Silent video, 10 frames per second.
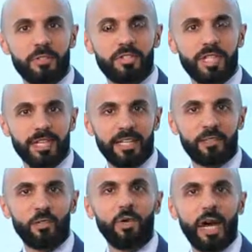
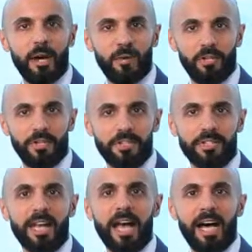2 hours
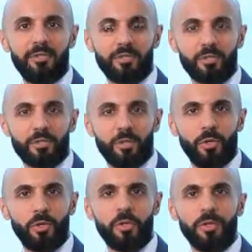after
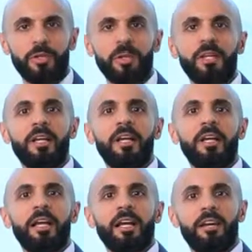suhoor,
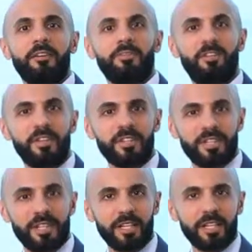first
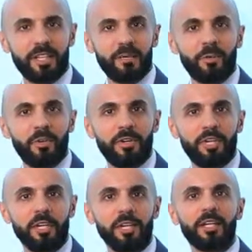thing in the morning,
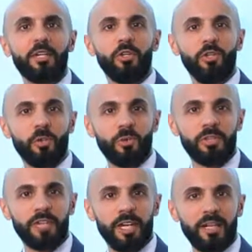
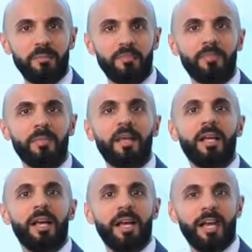noontime,
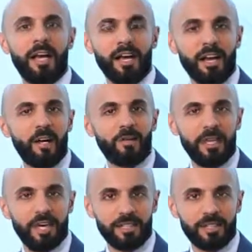around
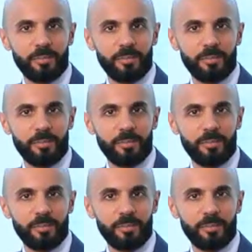Asr